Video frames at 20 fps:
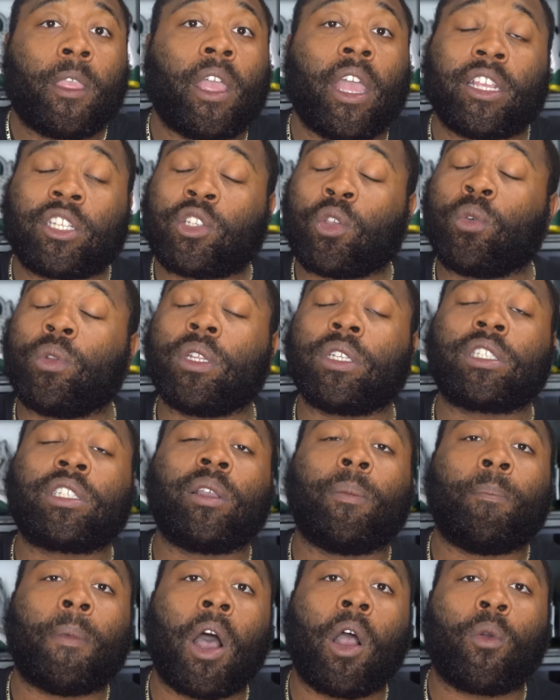As soon as
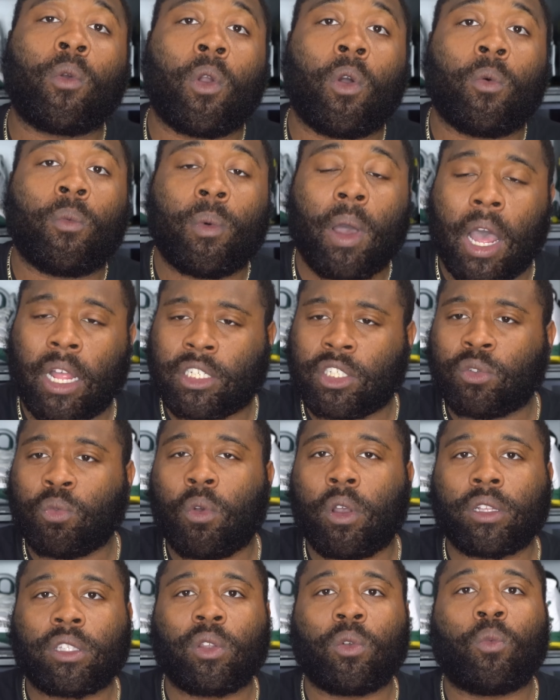tomorrow. I just
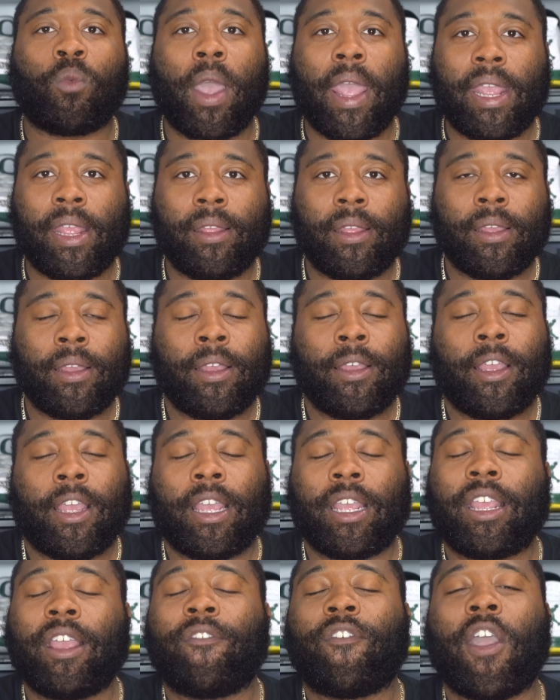want to wait
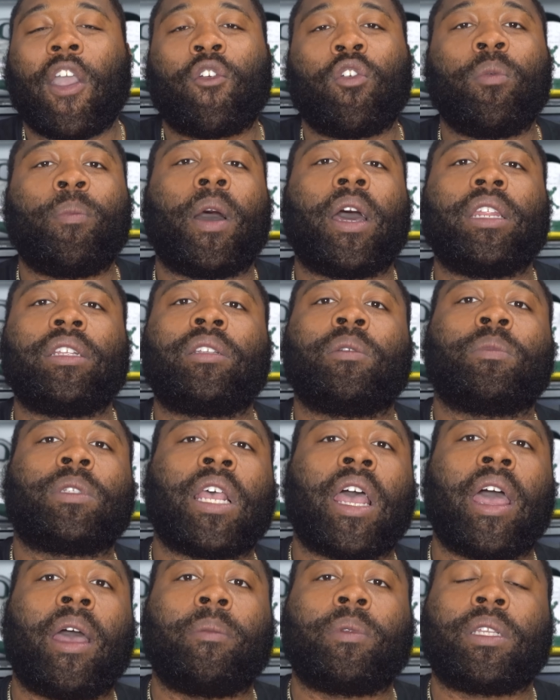and give everybody some
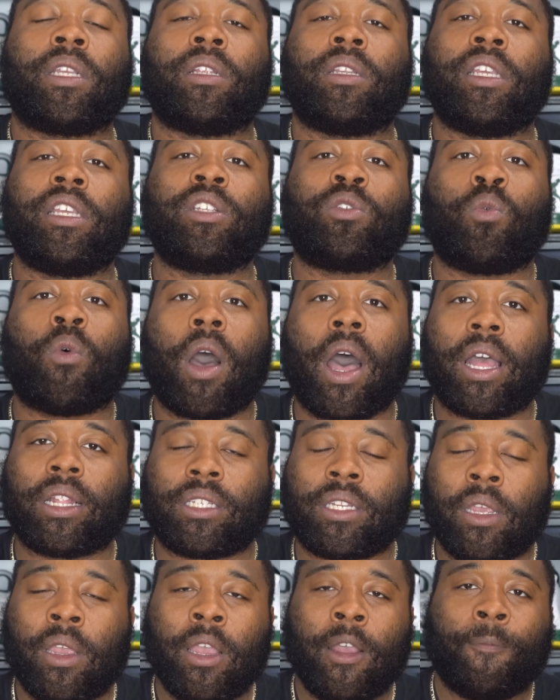time to at least
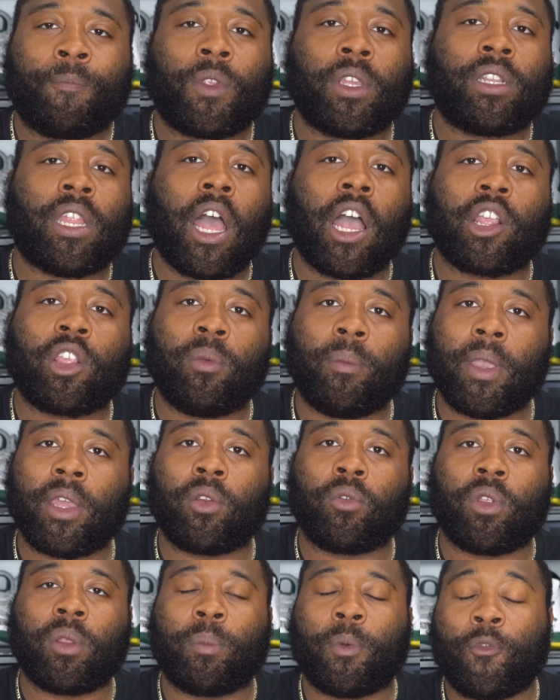watch the
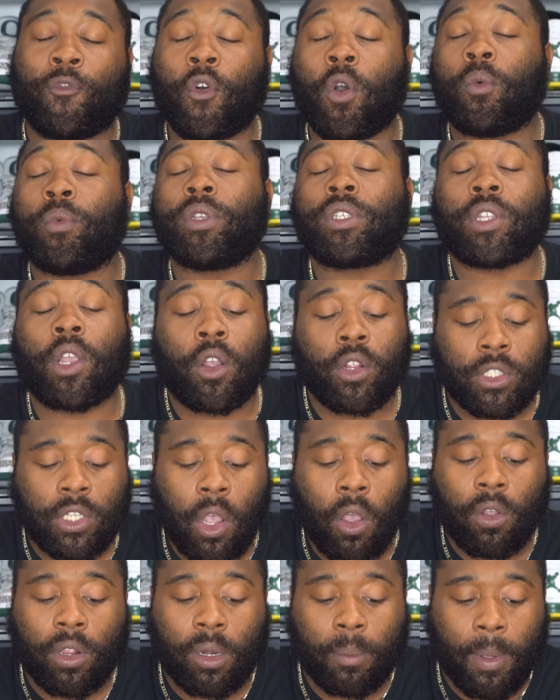documentary before we start
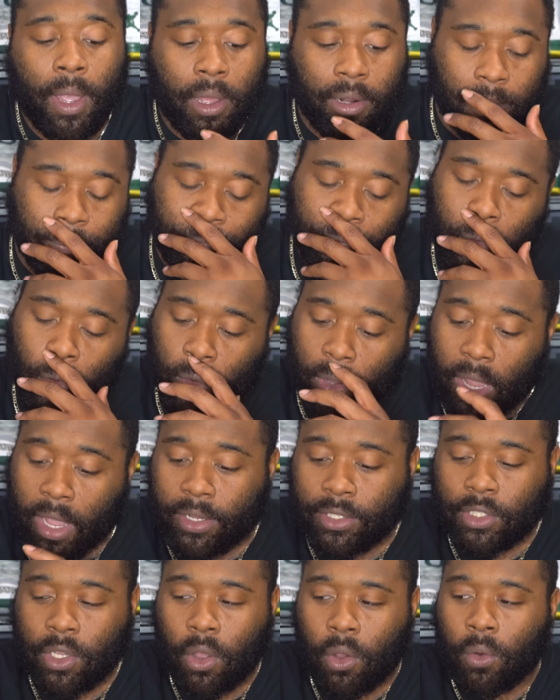talking about it.
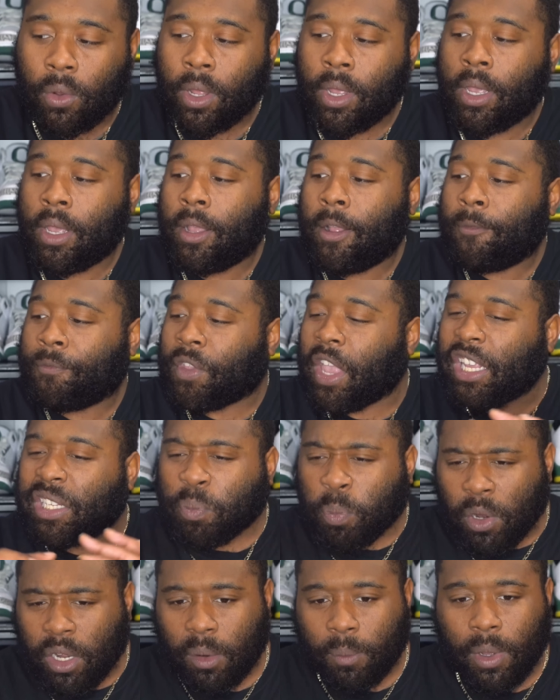Okay, so
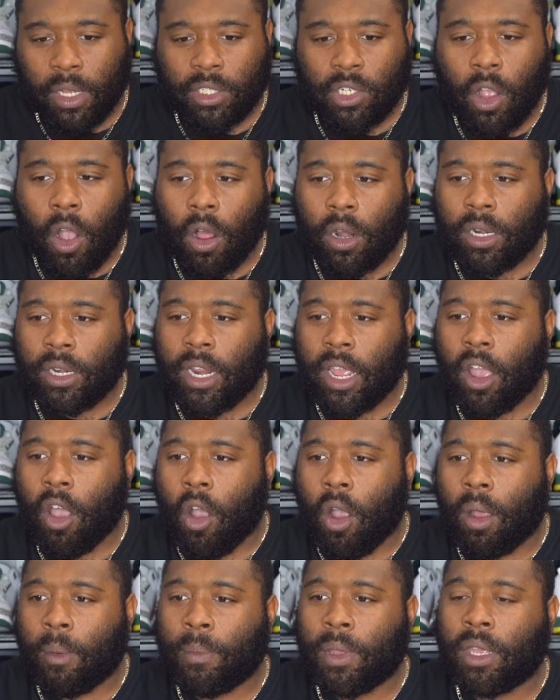that's pretty much all of that,
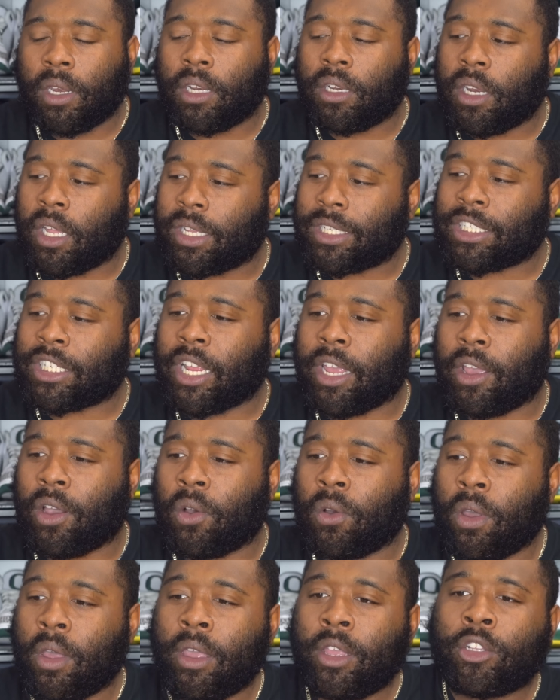Army, in a
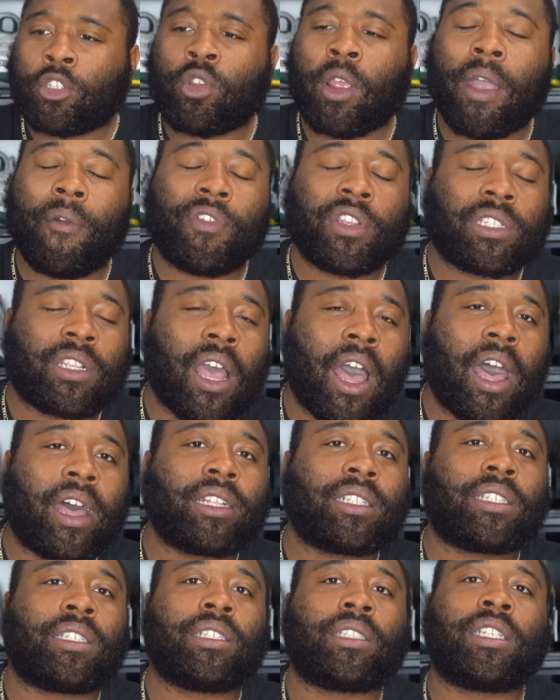nutshell. Travis
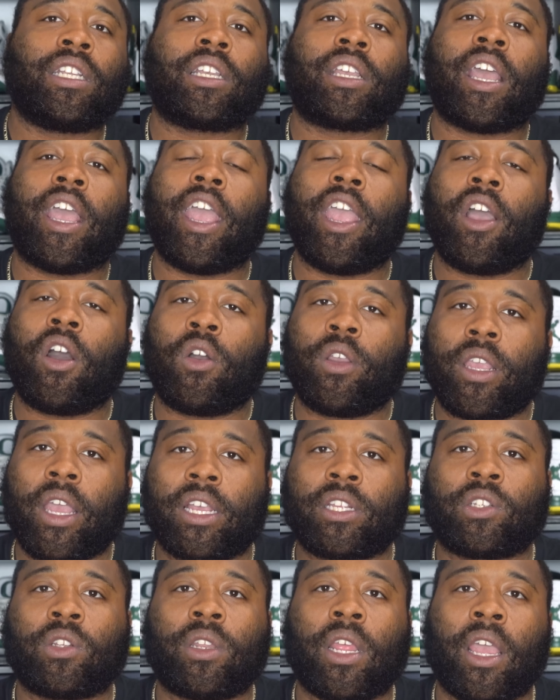Scott took an L
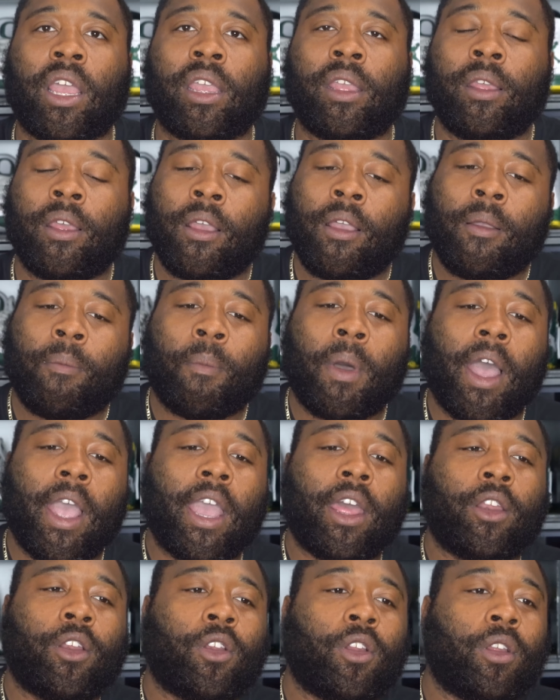yesterday. My
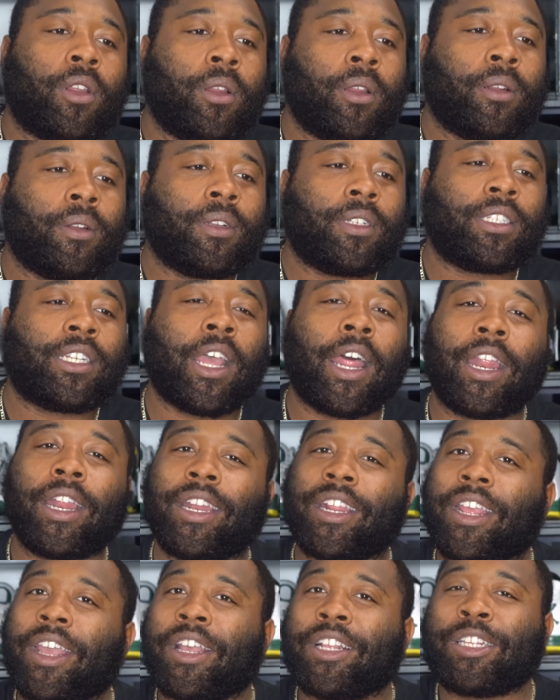editor, shout
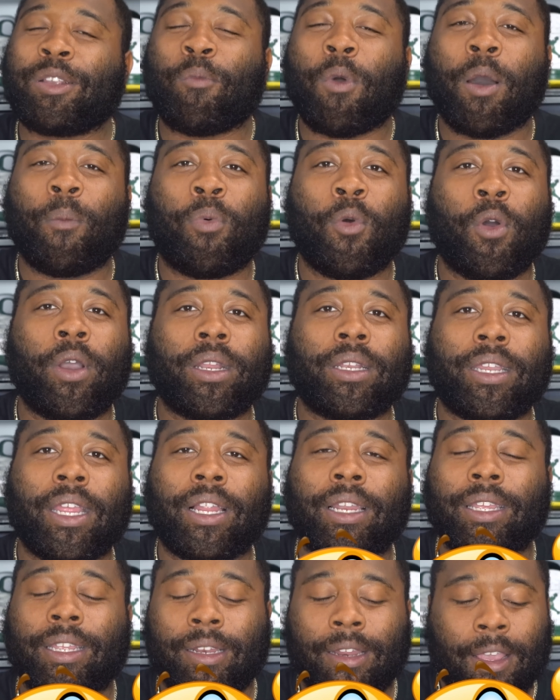out again to my boy
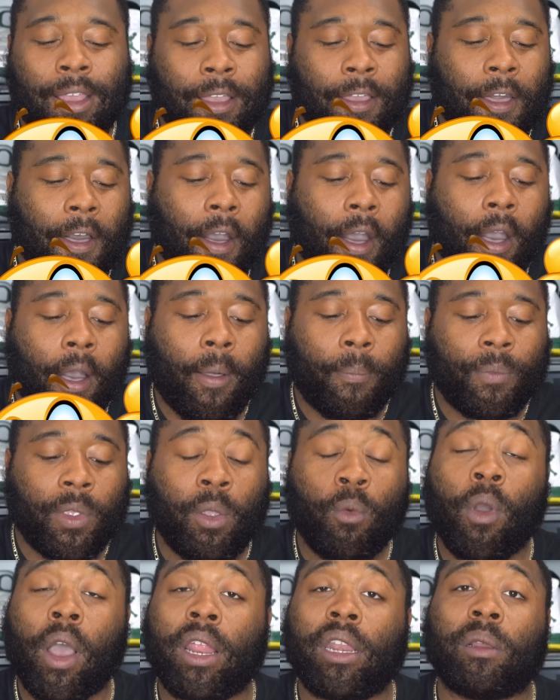Dylan.
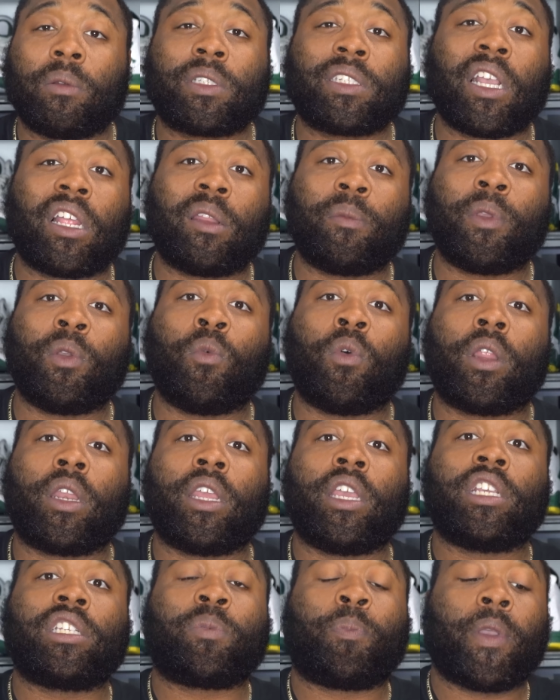He wound up selling me one
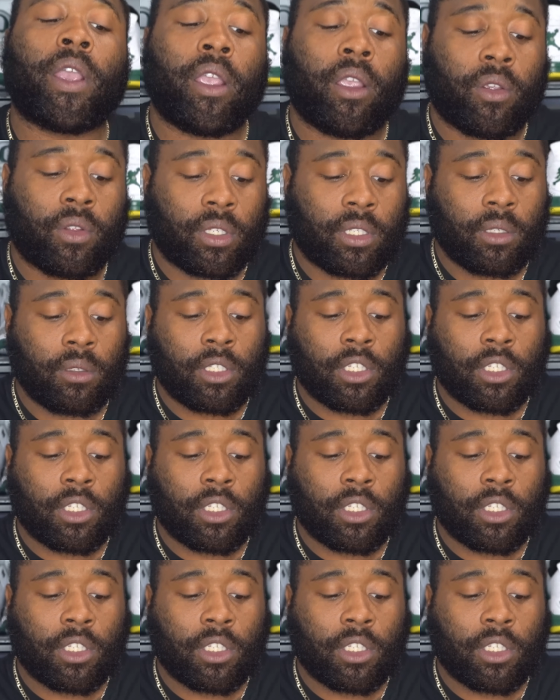of his pairs.